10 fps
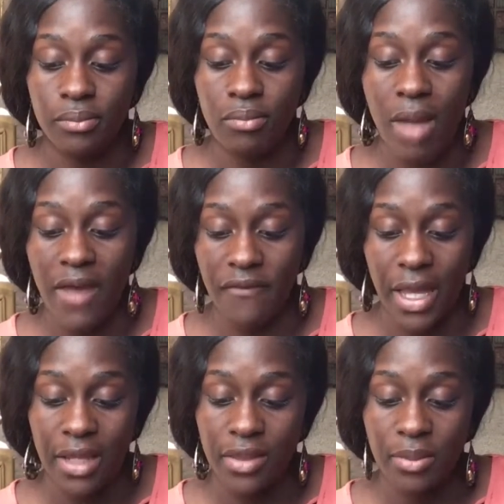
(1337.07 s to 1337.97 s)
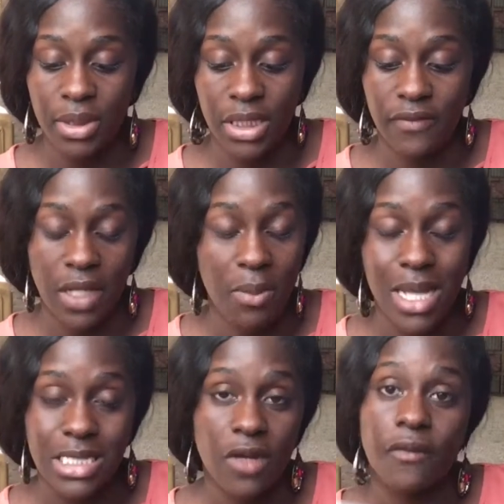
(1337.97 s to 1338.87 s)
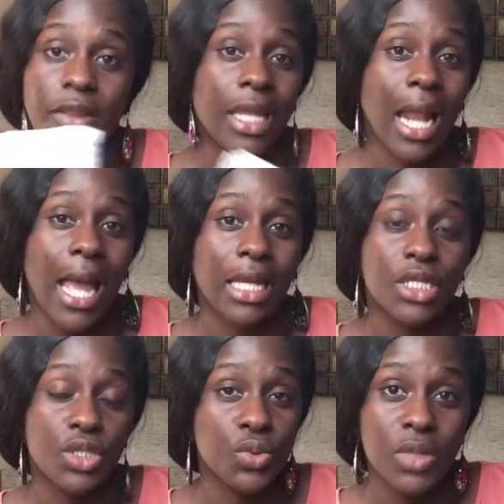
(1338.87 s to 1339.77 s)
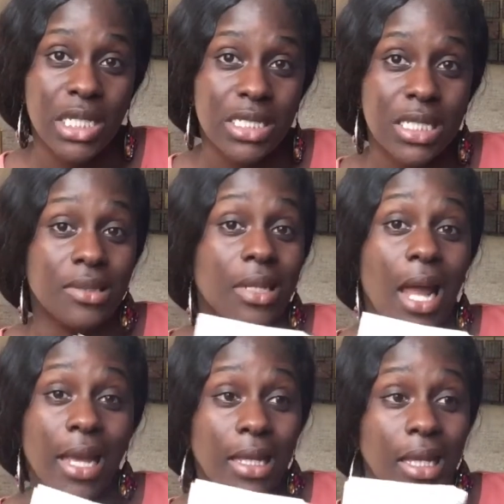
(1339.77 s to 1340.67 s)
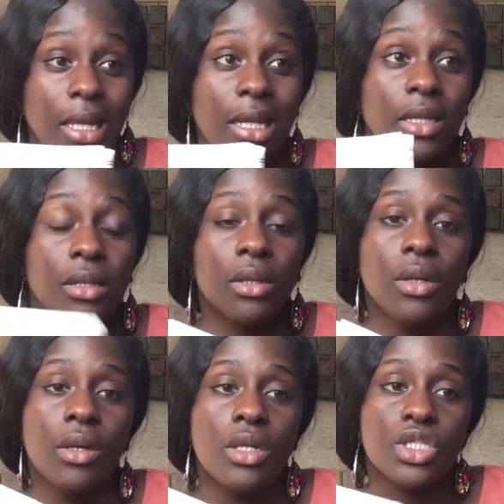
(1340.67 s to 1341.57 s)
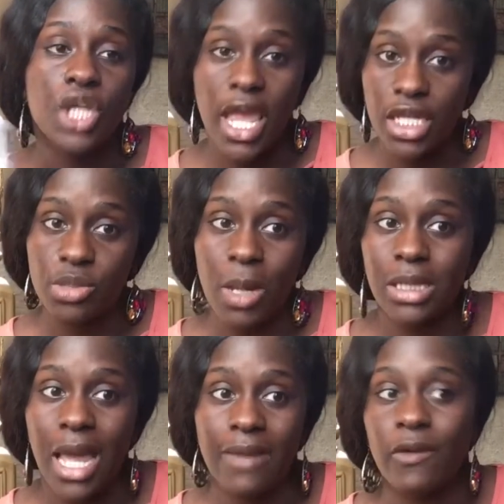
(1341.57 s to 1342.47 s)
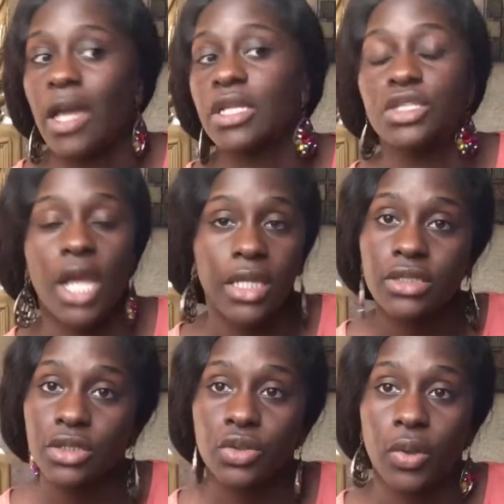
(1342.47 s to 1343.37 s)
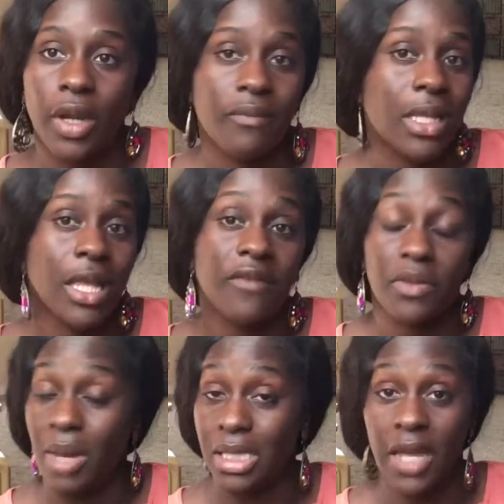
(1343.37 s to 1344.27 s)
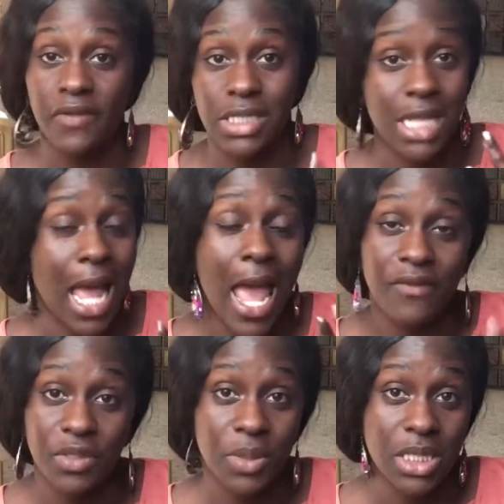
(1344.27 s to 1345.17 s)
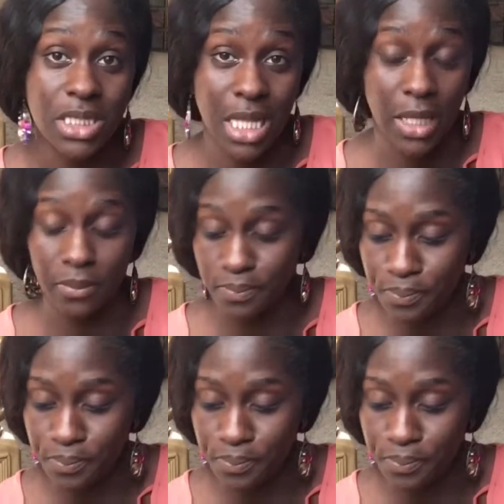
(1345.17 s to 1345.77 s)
my faith and believing in myself, and that I can do this, and that I can change my life. I can change the story of my life, and my life does not have to be the same.